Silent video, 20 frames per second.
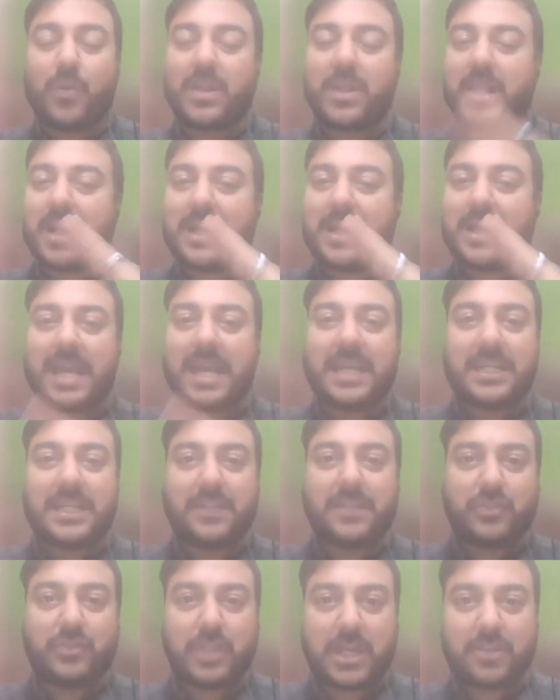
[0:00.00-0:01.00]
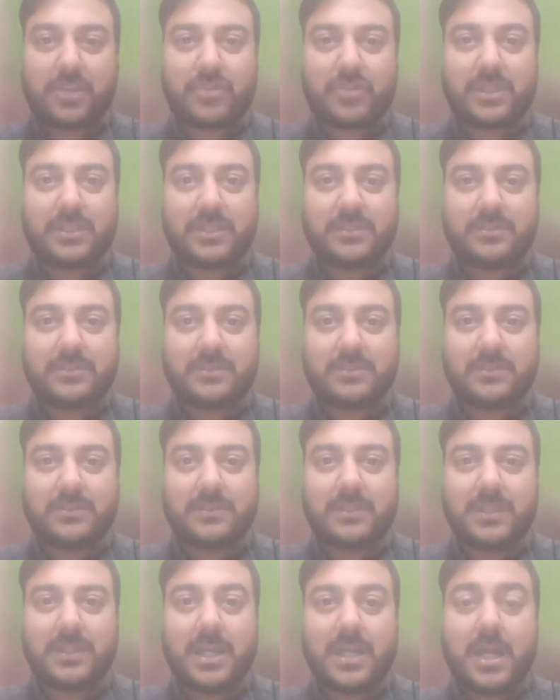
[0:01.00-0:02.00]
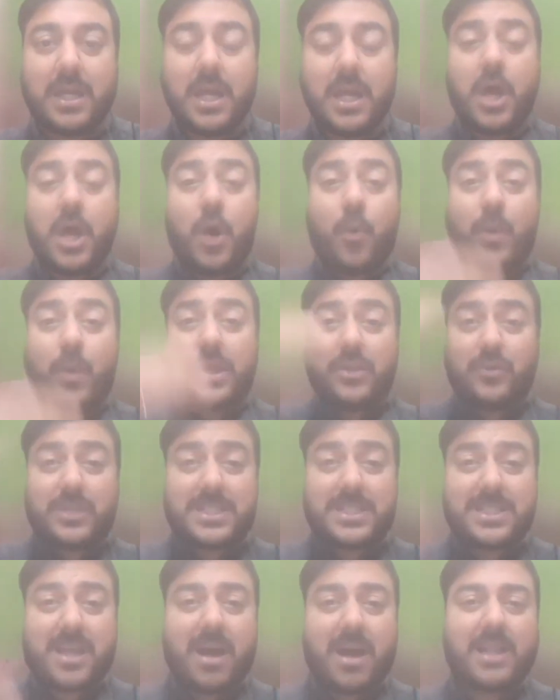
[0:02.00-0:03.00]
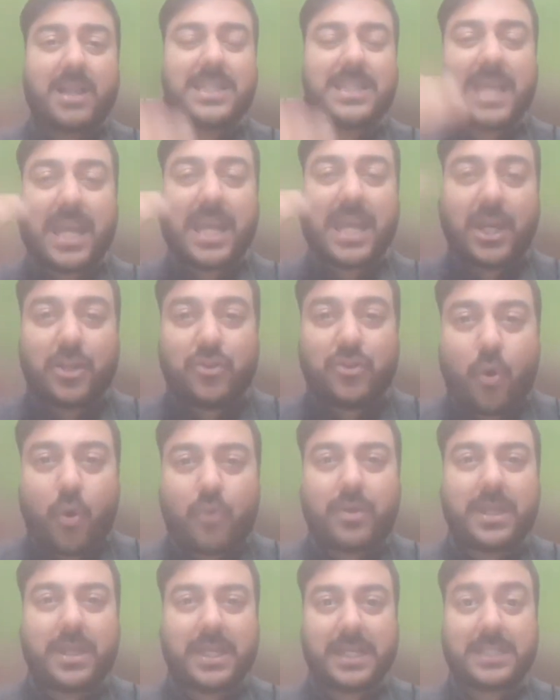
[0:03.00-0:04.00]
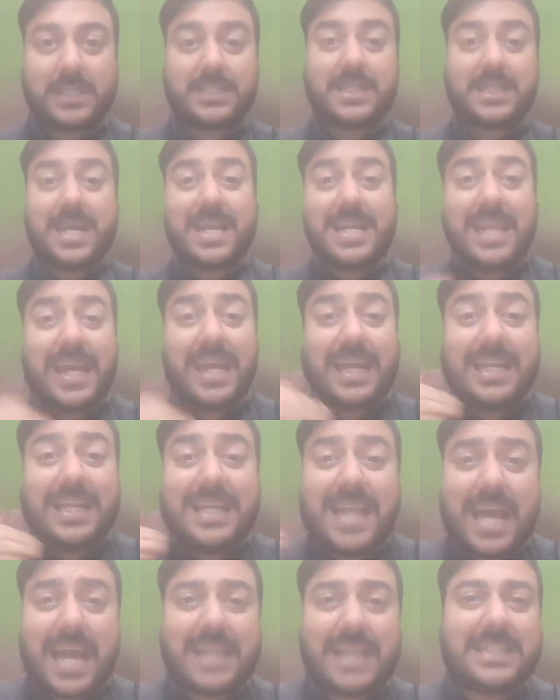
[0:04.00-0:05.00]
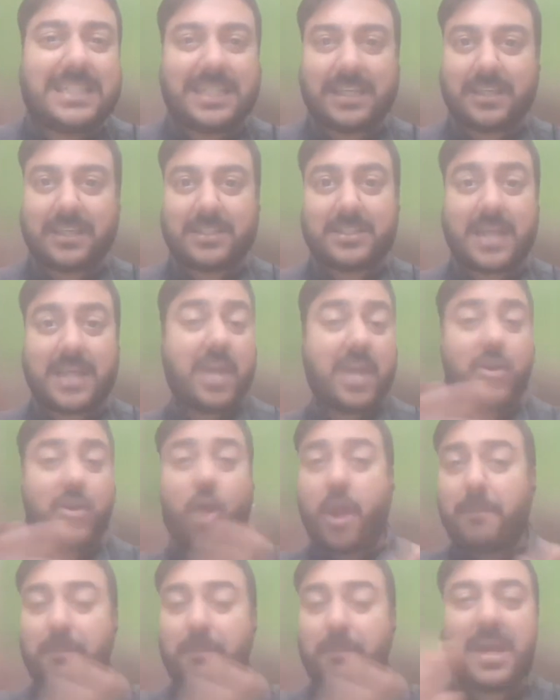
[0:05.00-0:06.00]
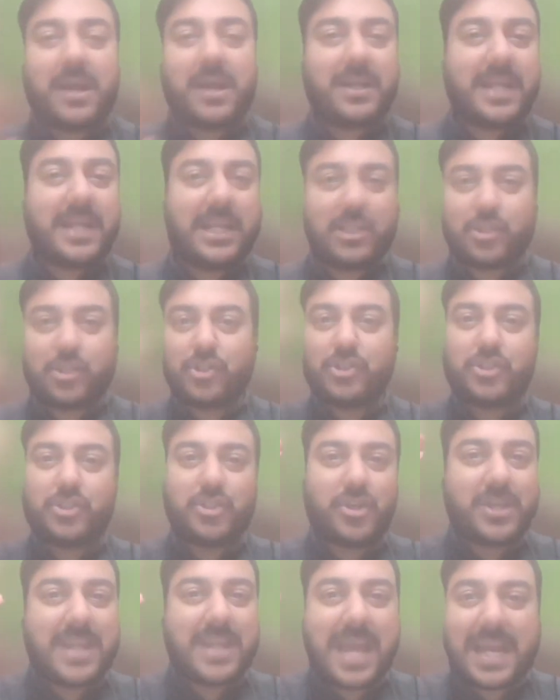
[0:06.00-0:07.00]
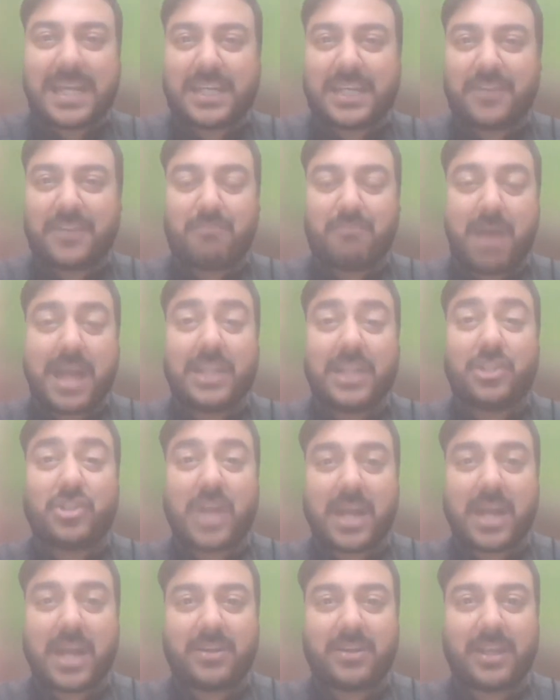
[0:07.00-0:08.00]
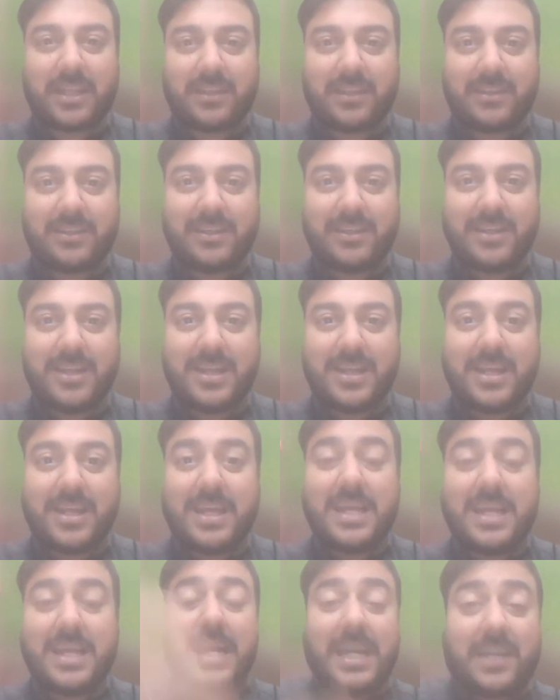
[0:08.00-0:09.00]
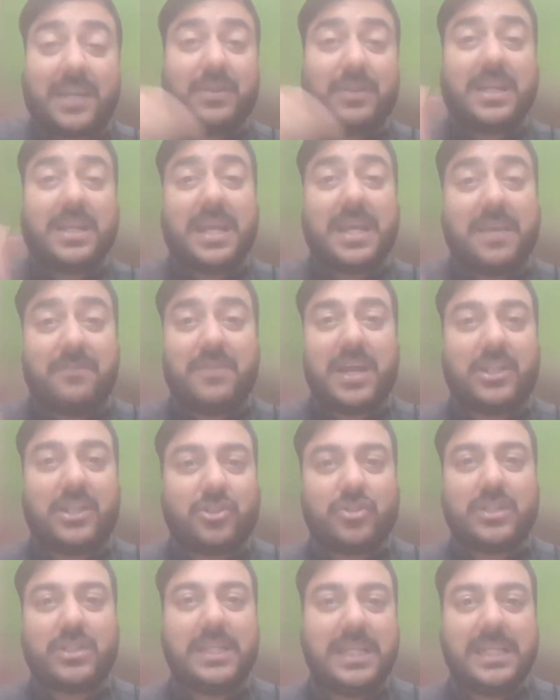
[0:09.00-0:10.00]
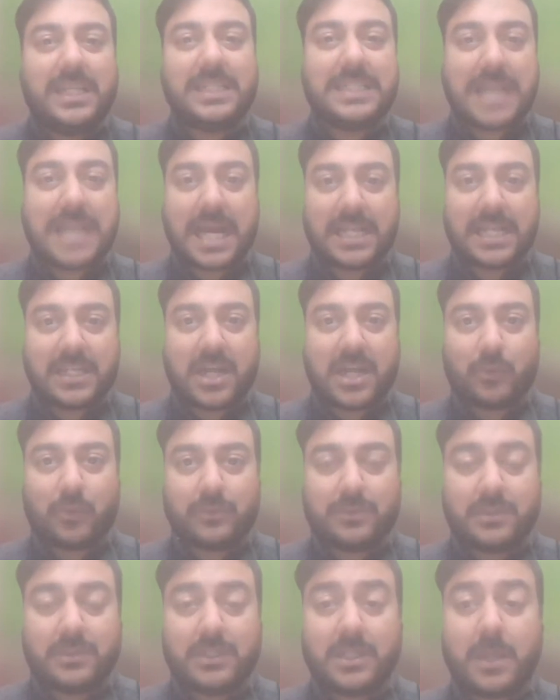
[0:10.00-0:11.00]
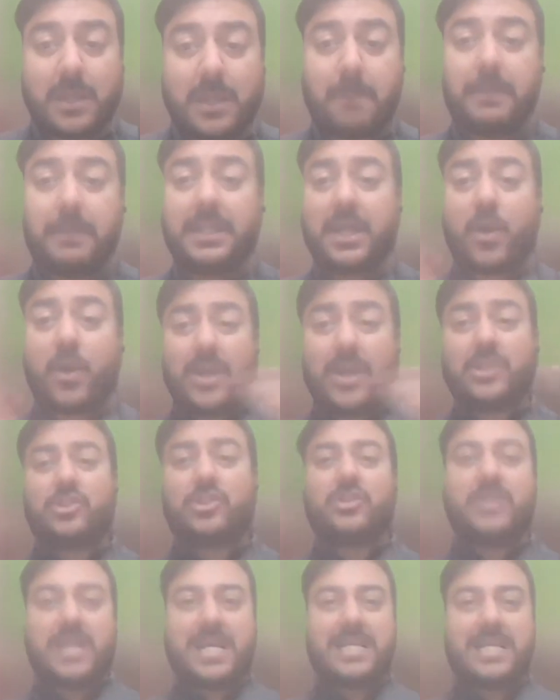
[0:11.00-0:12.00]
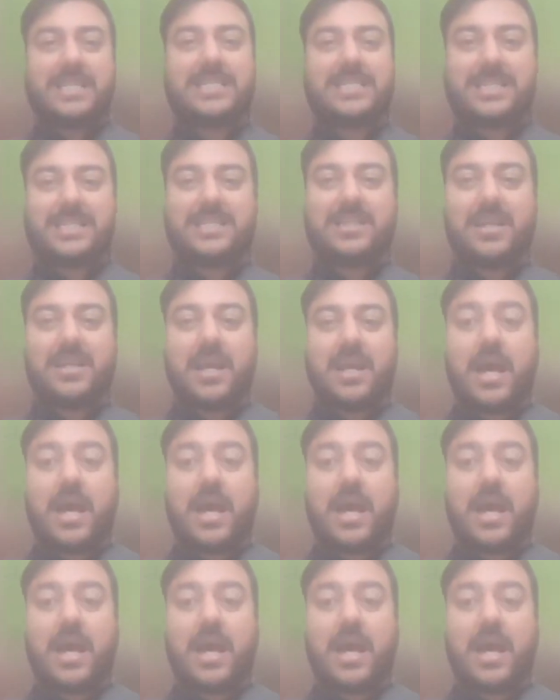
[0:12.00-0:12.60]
with our negative chattering. When you start ignoring it, neglecting it, and not pay attention to your negative mind chattering, it will eventually die down. But the question is,